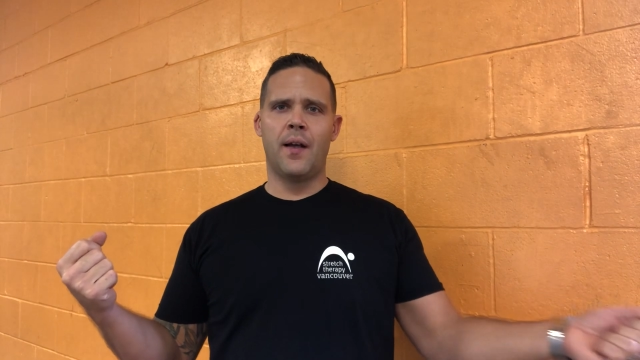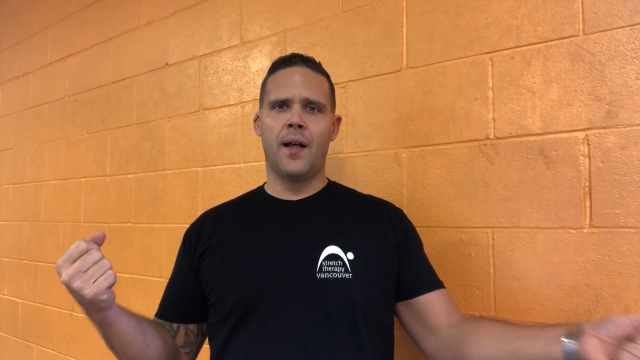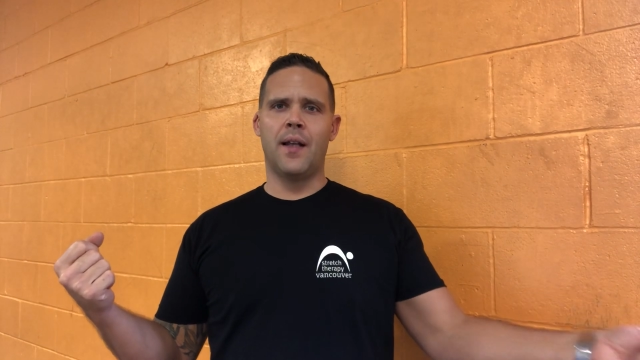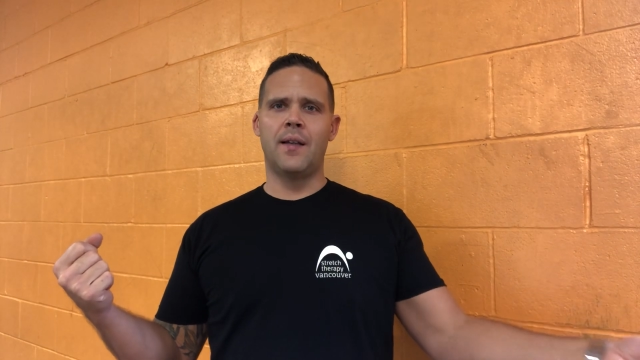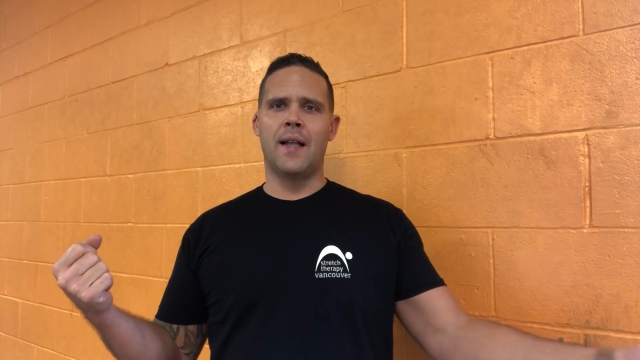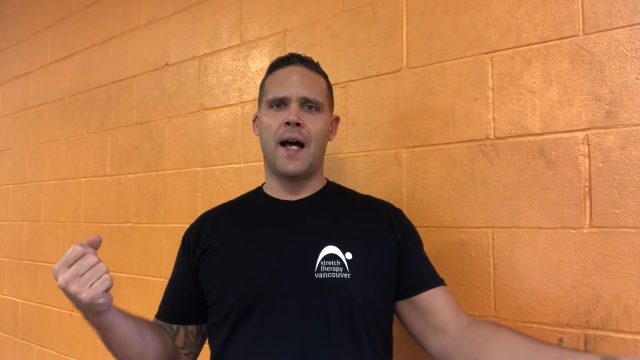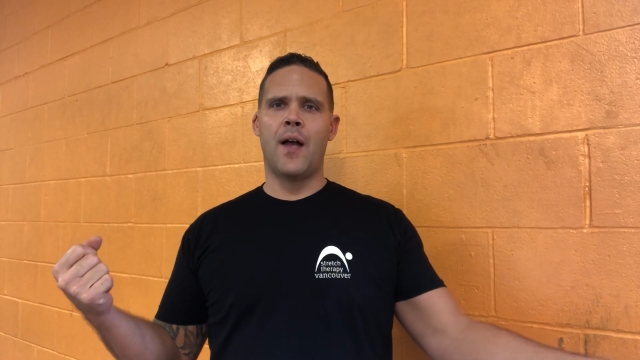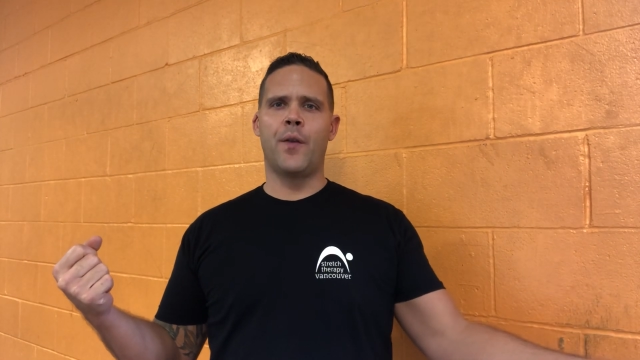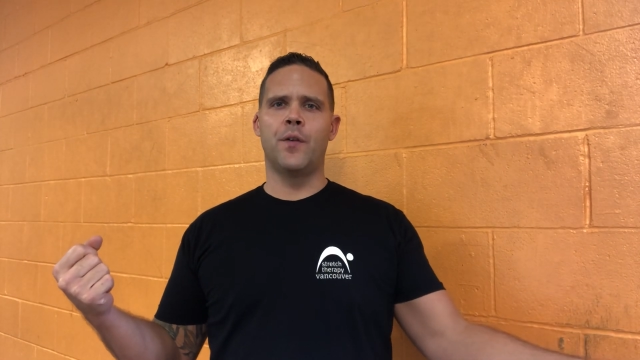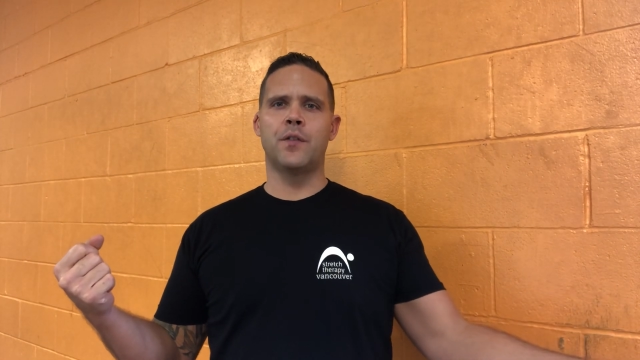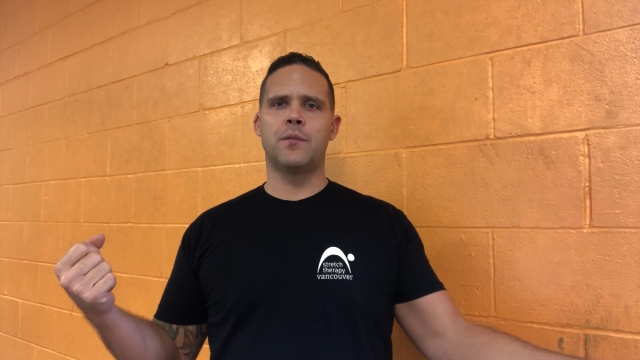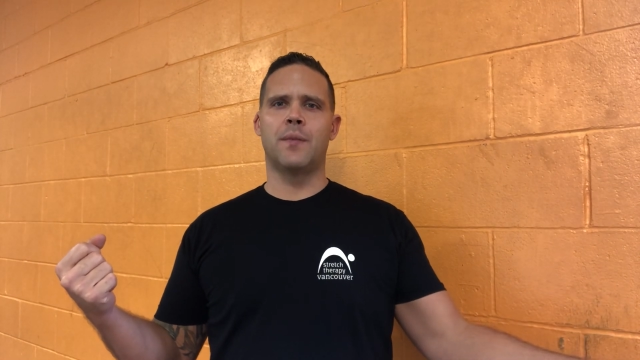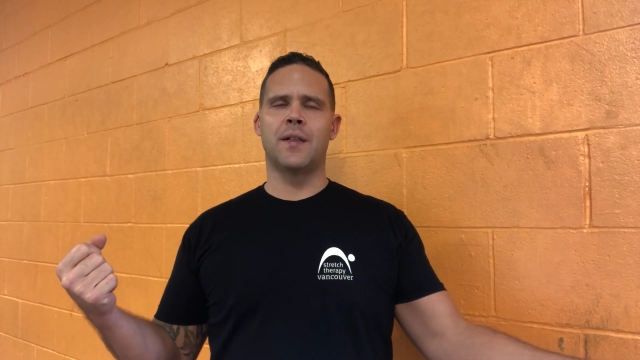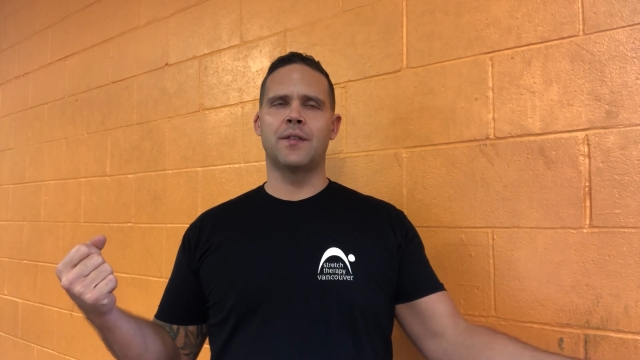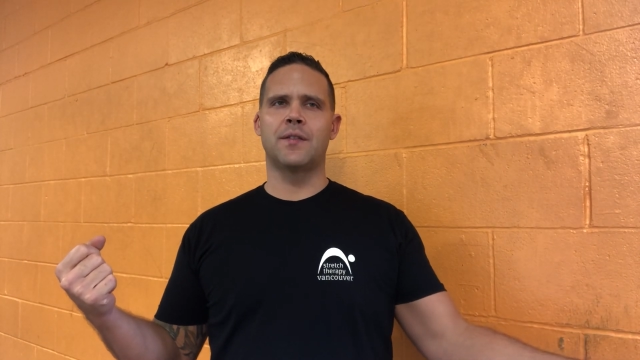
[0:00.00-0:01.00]
allow
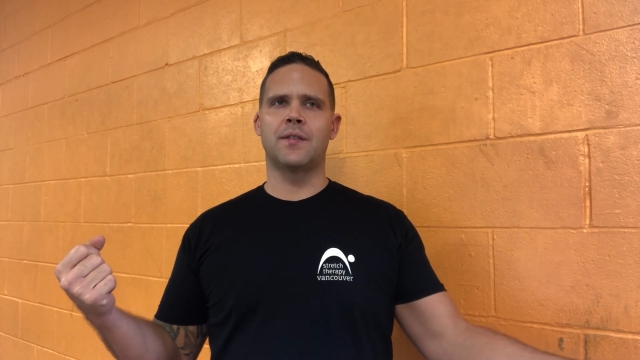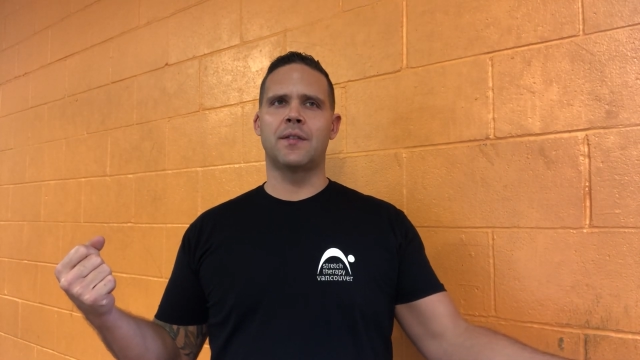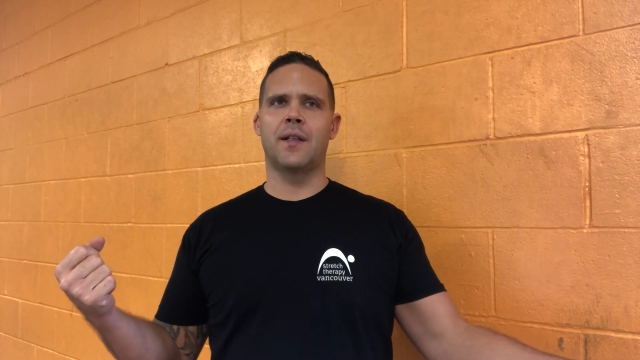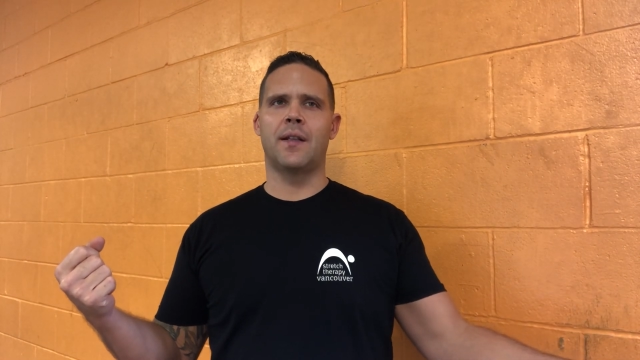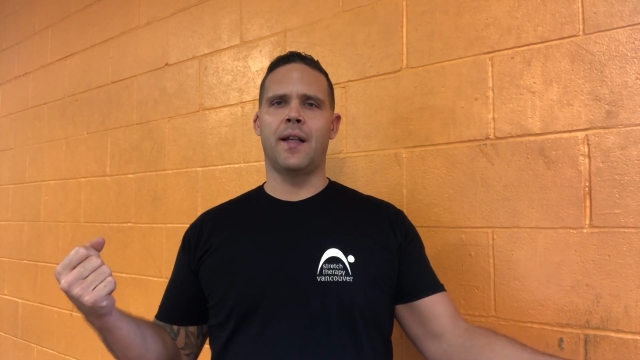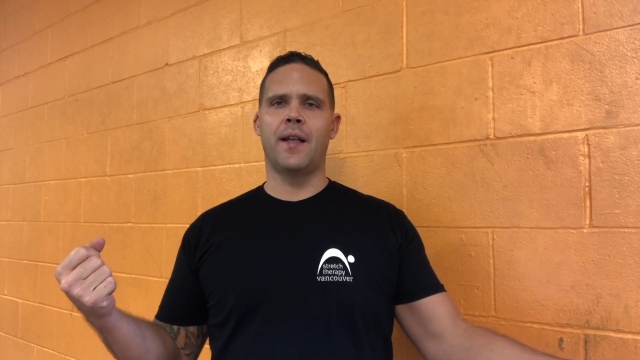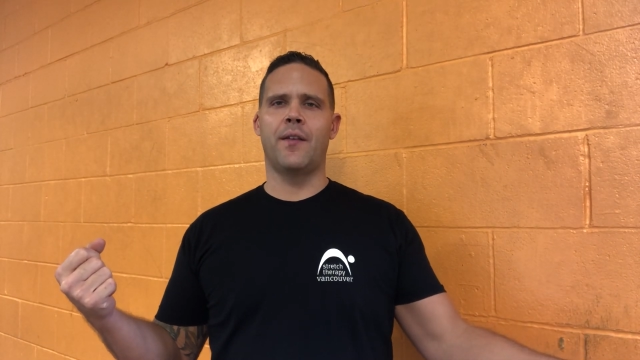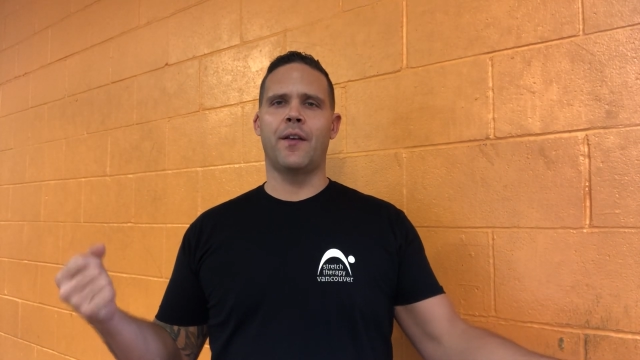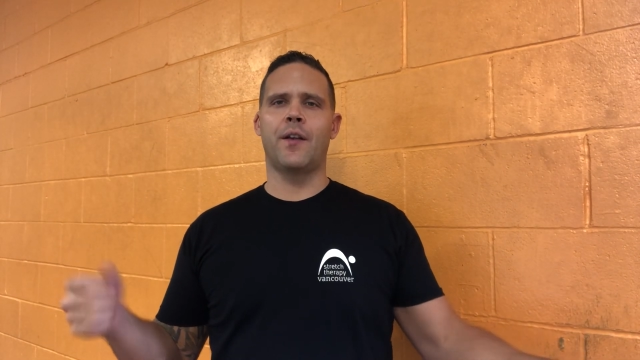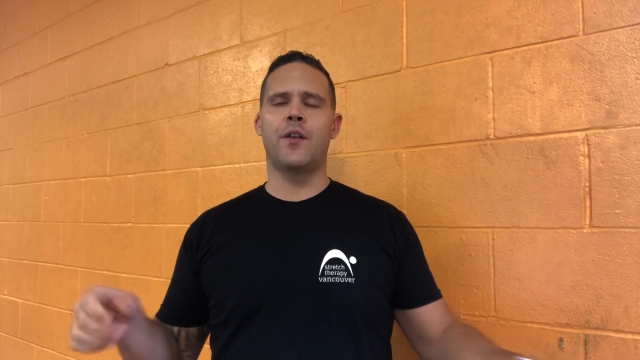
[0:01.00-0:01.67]
those muscles to lengthen.